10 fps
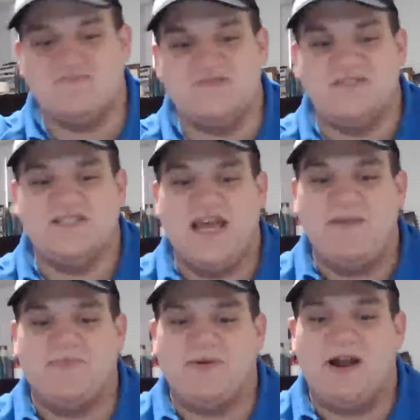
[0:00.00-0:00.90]
would
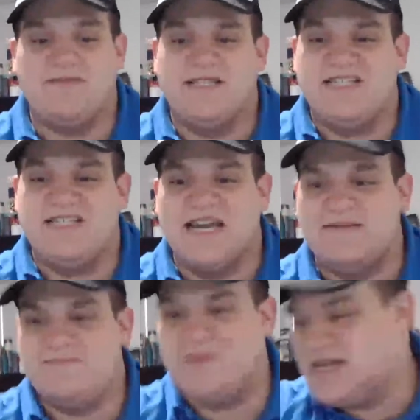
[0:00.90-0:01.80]
say probably
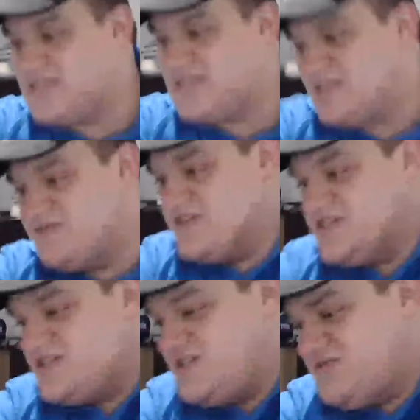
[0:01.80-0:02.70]
second best in the
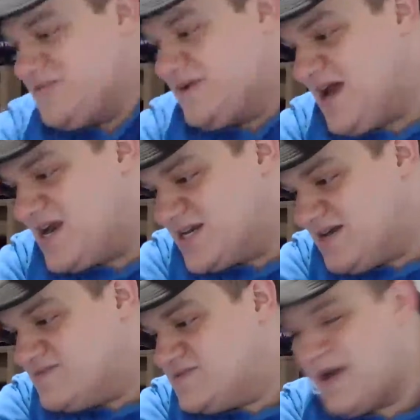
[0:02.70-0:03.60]
division from a
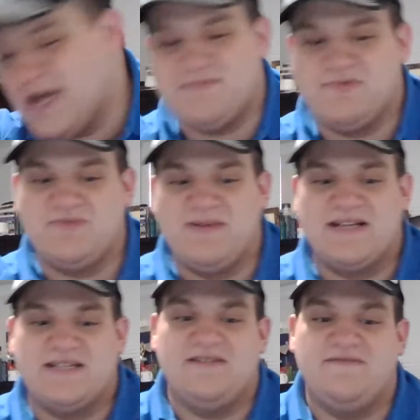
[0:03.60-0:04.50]
non-Cubs bias
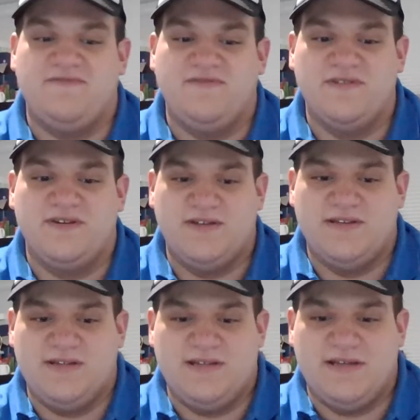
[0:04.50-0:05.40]
perspective.
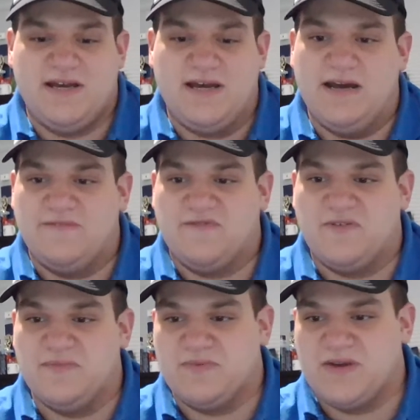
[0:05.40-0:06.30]

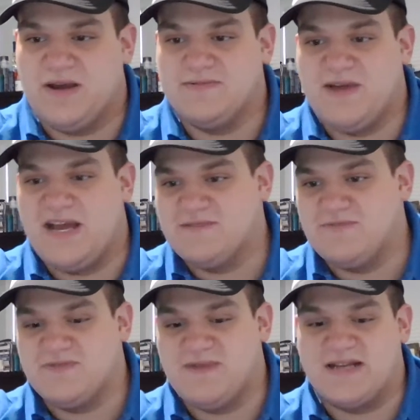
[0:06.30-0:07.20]
From Cubs bias
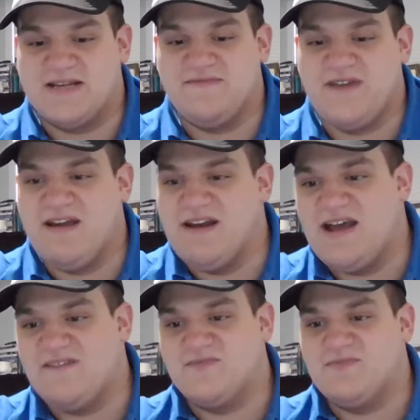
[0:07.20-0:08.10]
perspective, I would
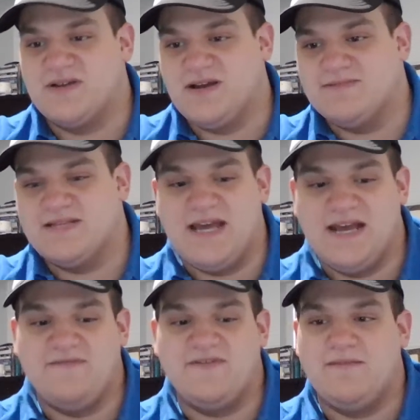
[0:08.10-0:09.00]
have to put Cubs
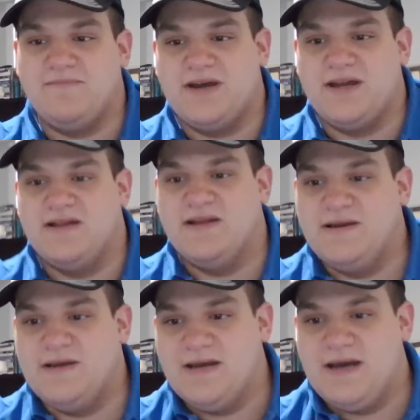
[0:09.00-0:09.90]
ahead of them, but
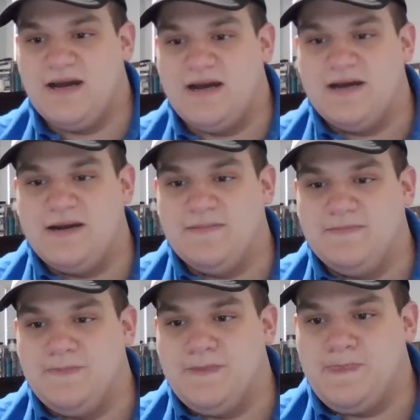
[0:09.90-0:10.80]

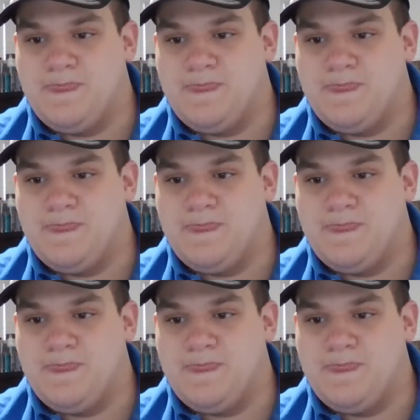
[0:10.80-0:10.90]
um,